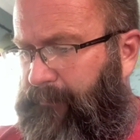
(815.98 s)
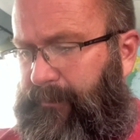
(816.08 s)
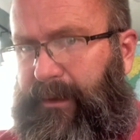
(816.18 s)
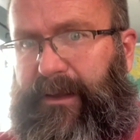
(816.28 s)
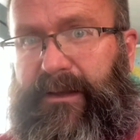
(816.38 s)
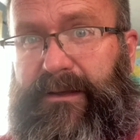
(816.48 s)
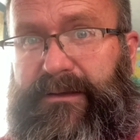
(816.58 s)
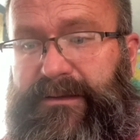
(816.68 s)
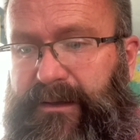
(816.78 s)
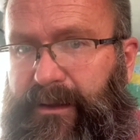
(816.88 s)

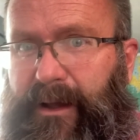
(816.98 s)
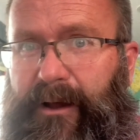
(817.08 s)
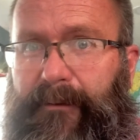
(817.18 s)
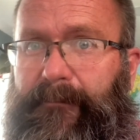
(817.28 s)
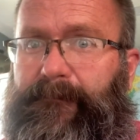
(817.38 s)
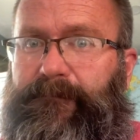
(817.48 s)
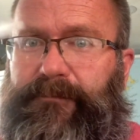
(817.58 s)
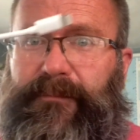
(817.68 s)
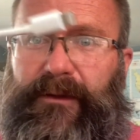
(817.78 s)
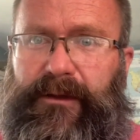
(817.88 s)
is
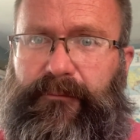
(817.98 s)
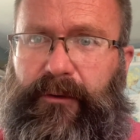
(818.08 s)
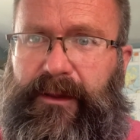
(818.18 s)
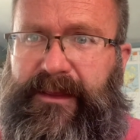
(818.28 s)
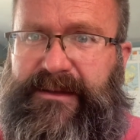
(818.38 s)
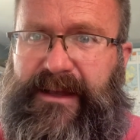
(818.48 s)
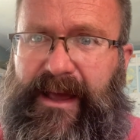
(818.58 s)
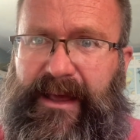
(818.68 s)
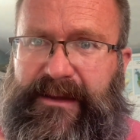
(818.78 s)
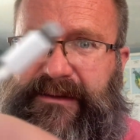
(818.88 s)
one of these
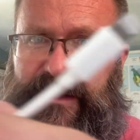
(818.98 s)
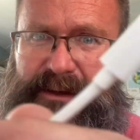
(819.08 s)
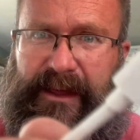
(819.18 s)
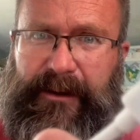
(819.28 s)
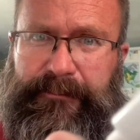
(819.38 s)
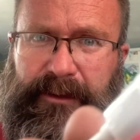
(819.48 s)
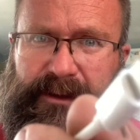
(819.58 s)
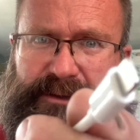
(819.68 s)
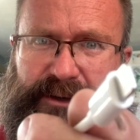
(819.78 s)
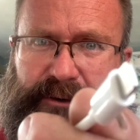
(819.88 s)
guys that kind of
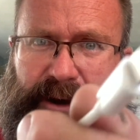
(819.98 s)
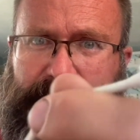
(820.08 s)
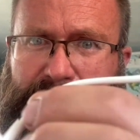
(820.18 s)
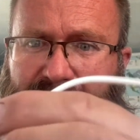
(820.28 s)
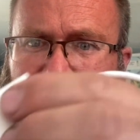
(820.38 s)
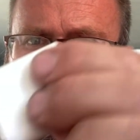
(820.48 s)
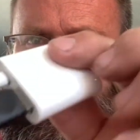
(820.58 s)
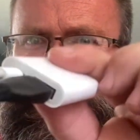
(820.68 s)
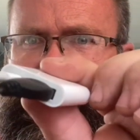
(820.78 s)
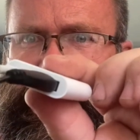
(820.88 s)
plugs into your iPad.
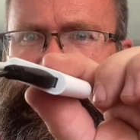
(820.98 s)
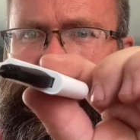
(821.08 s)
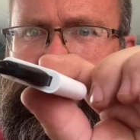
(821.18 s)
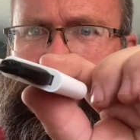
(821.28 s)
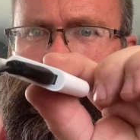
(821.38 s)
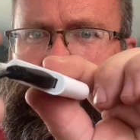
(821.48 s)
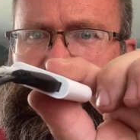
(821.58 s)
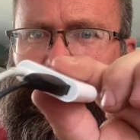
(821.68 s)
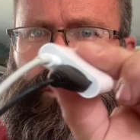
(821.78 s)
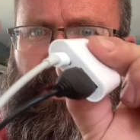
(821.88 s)
And
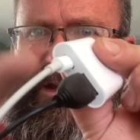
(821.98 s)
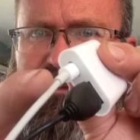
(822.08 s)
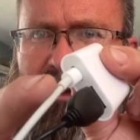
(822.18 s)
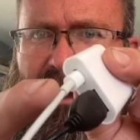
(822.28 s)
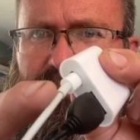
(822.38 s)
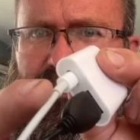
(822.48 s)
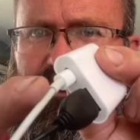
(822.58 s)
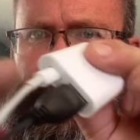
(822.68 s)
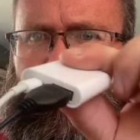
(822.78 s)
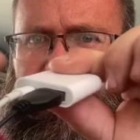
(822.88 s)
one is
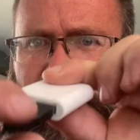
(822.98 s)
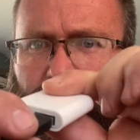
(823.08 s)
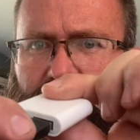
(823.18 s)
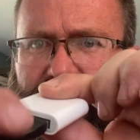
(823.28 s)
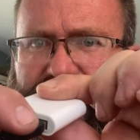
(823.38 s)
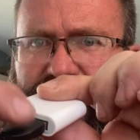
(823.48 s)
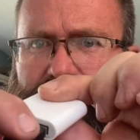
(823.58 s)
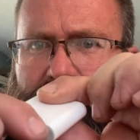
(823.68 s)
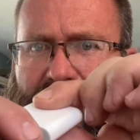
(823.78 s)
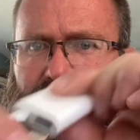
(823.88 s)
power and one is the
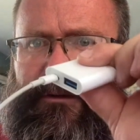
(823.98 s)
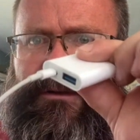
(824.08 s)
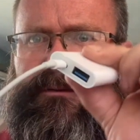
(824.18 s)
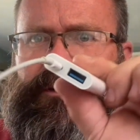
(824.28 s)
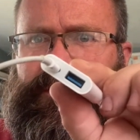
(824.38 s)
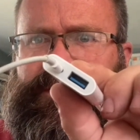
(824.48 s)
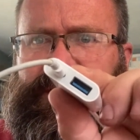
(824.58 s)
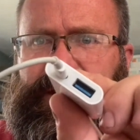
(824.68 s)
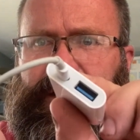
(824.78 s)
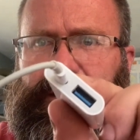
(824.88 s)
mouse. You can
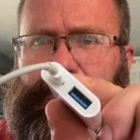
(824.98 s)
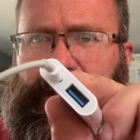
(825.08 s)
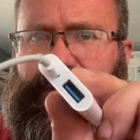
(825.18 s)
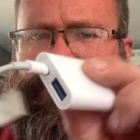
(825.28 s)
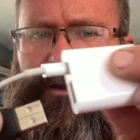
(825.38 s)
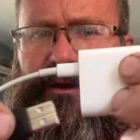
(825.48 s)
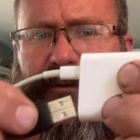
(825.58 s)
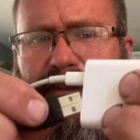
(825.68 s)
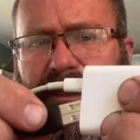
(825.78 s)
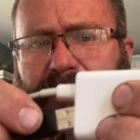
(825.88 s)
see the mouse right
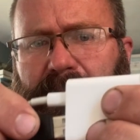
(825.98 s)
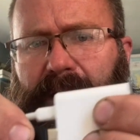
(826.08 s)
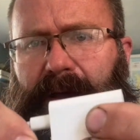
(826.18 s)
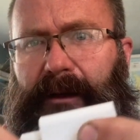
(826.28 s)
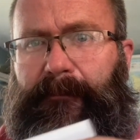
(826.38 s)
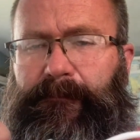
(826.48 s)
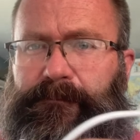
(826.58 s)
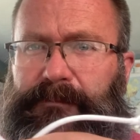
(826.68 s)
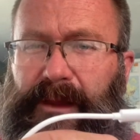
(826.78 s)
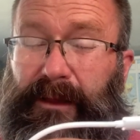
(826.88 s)
here. $10,
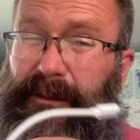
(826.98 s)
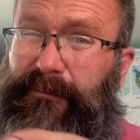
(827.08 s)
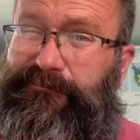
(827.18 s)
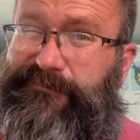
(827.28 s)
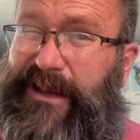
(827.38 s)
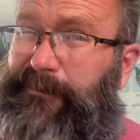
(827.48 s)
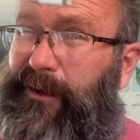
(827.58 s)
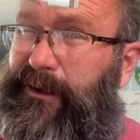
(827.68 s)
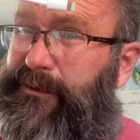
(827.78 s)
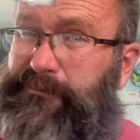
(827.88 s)

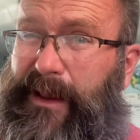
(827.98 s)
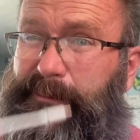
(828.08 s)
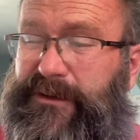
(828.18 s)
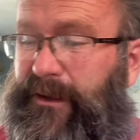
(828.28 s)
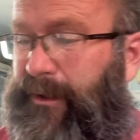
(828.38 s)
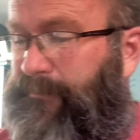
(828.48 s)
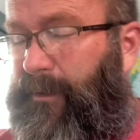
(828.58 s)
Amazon.